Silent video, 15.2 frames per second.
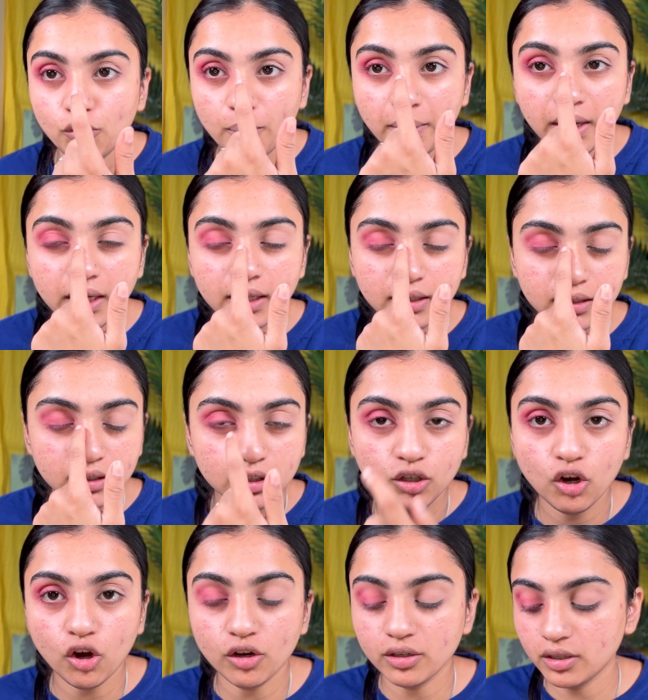my inner
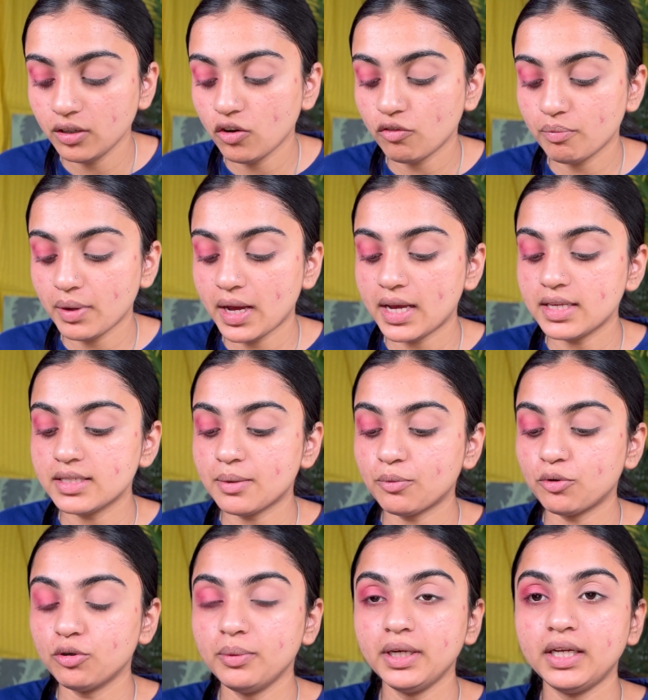corner of my eyes, I'm going
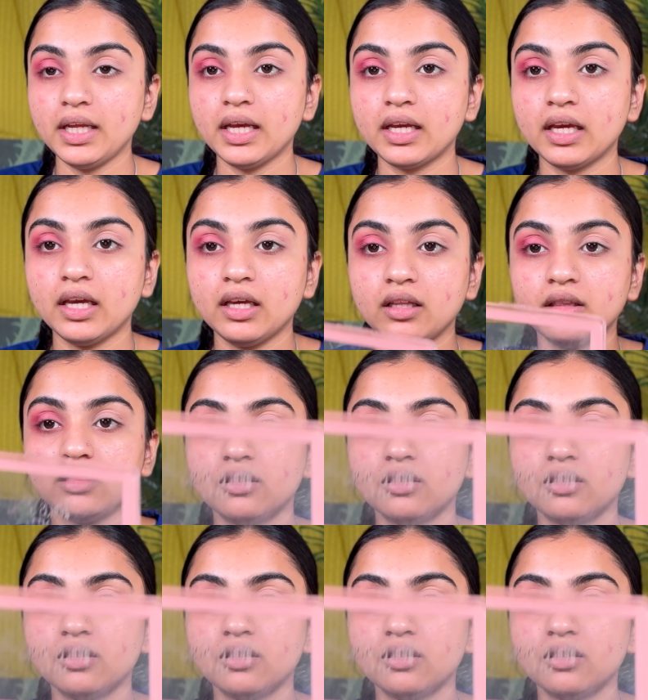to be taking